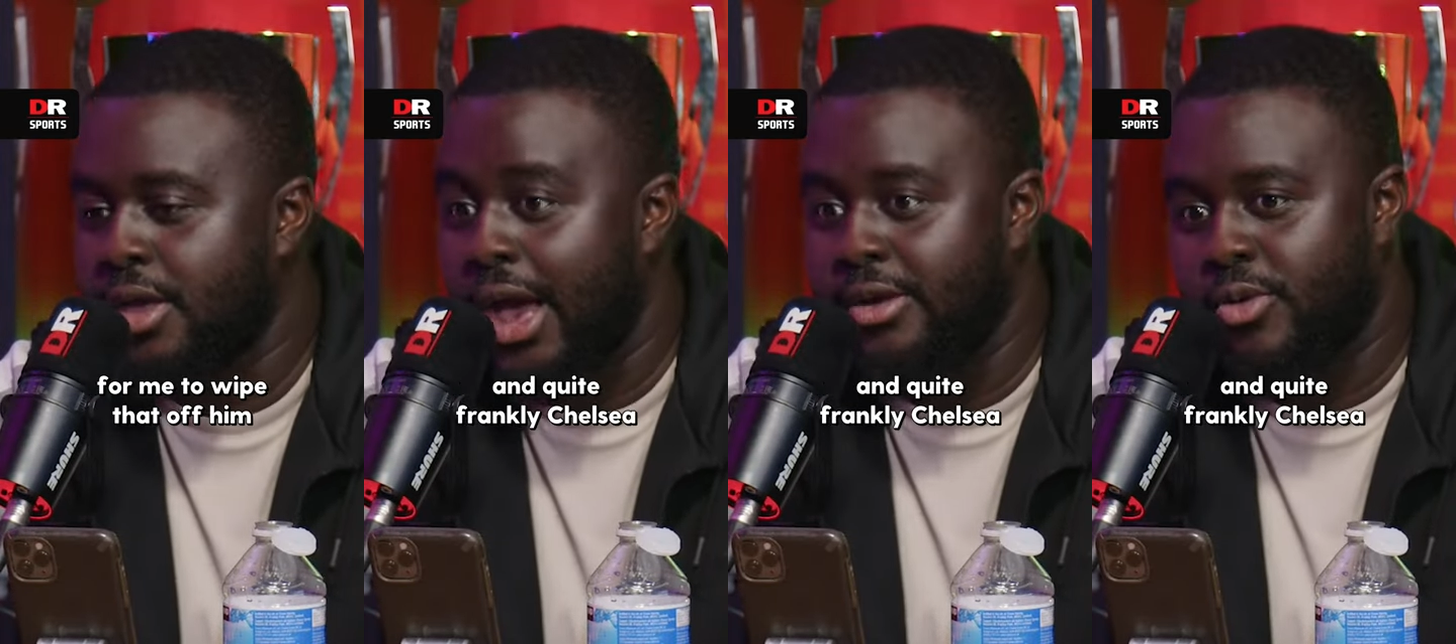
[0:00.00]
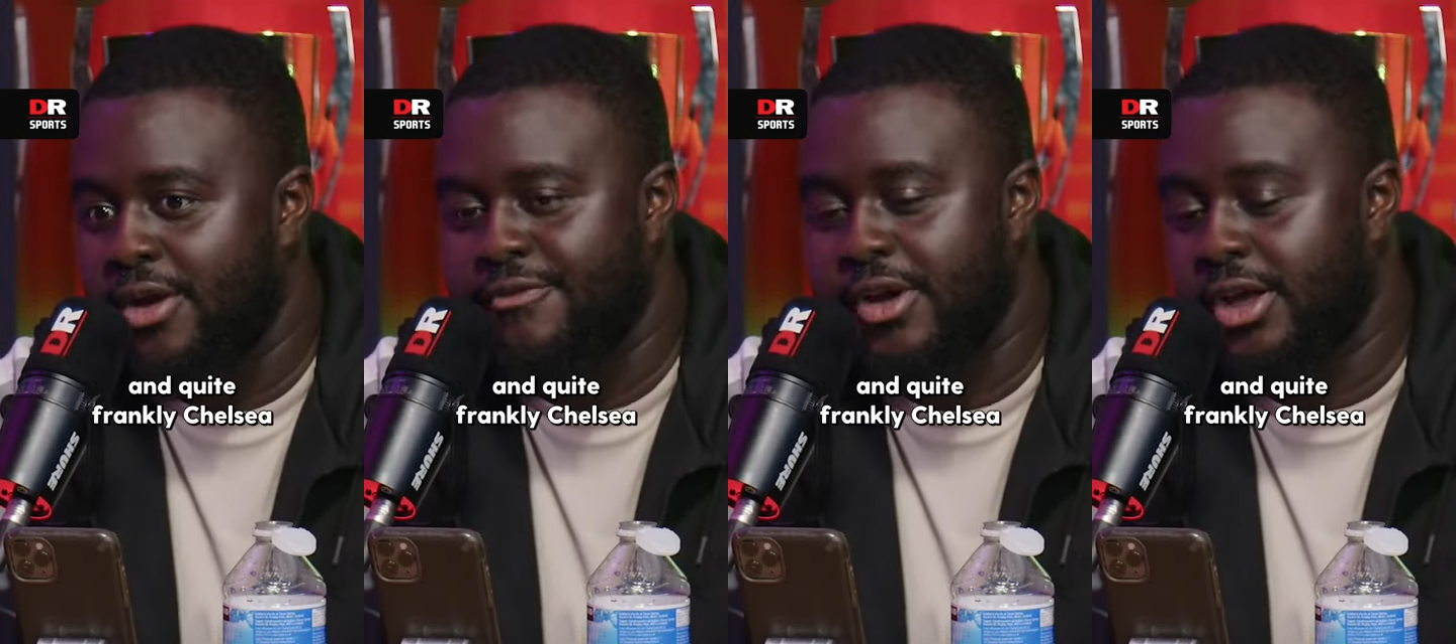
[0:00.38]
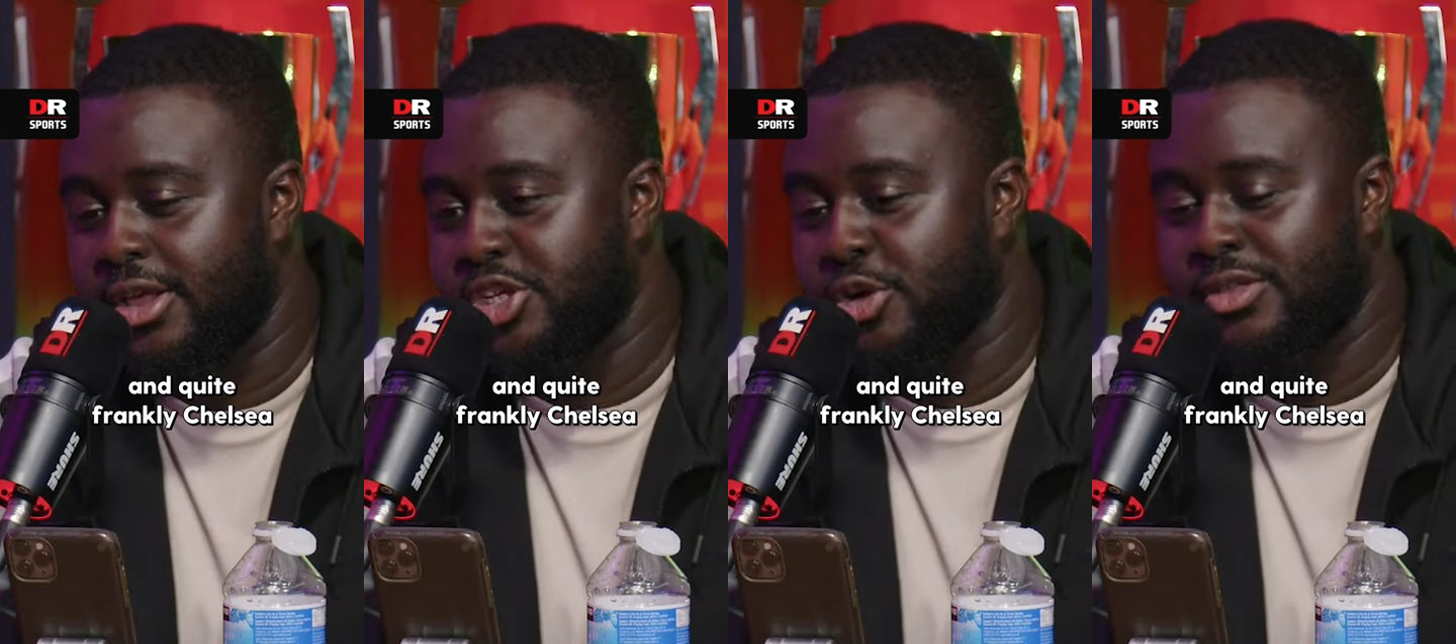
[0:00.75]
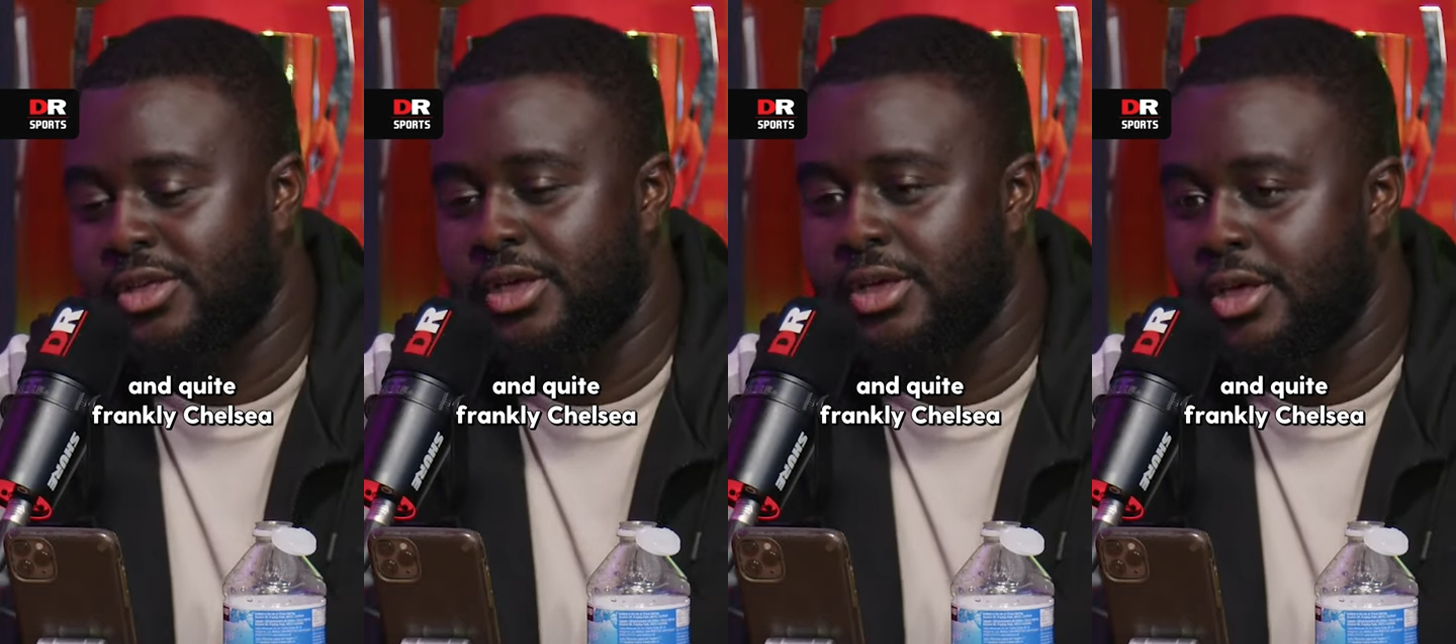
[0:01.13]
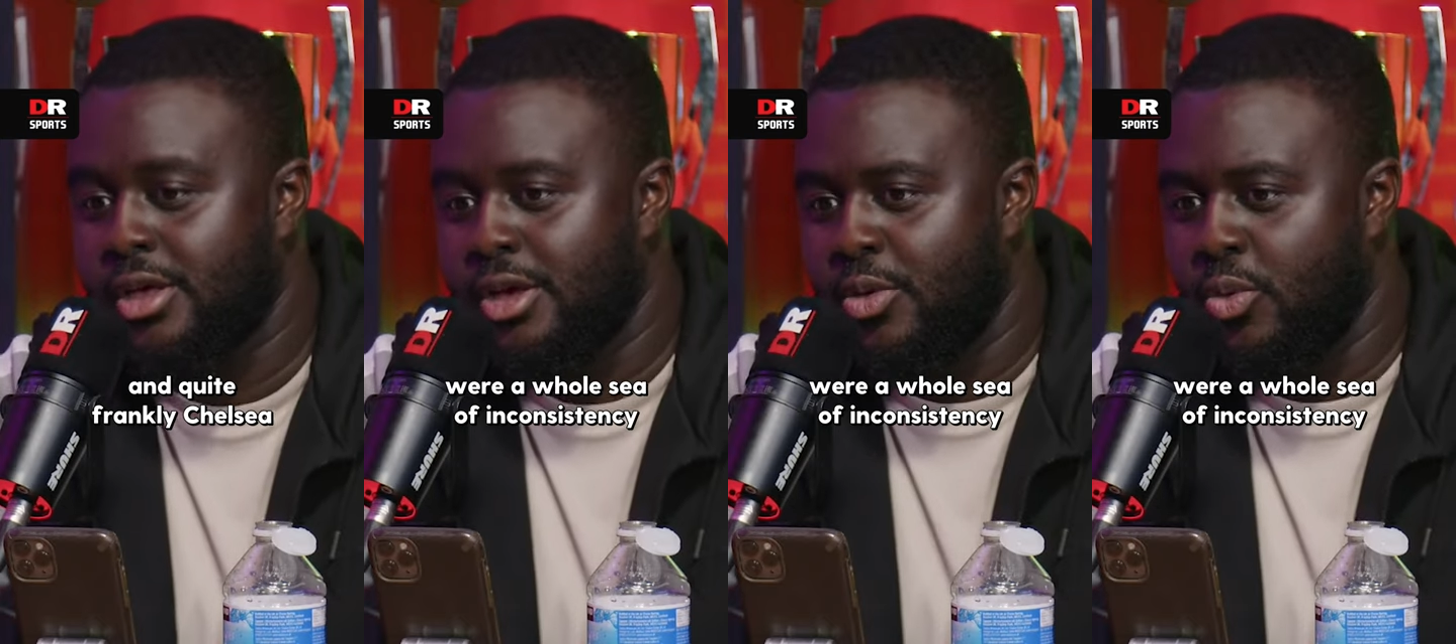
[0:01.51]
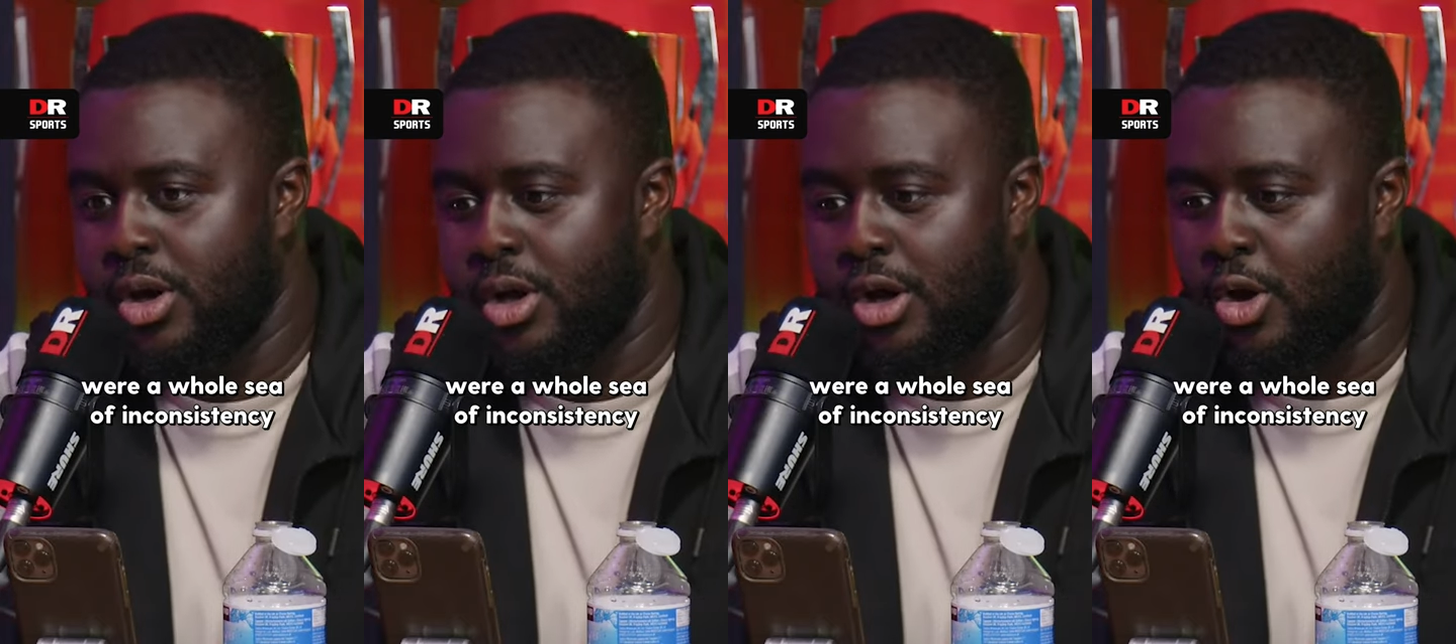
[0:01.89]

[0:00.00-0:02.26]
And quite frankly, Chelsea were a